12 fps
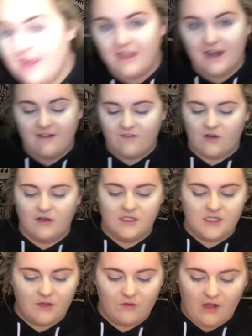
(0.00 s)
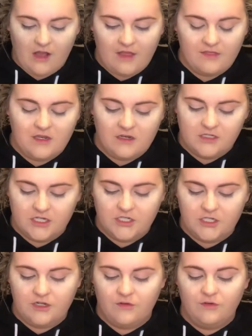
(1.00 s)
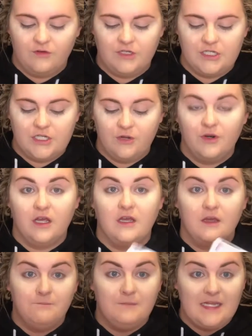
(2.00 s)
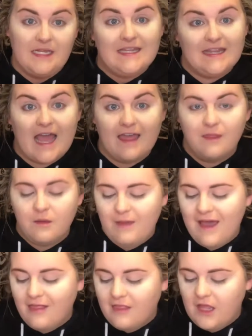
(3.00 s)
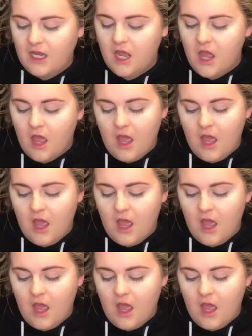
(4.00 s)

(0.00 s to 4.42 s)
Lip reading: And then I've also got the Natasha Denona Mini Lila palette.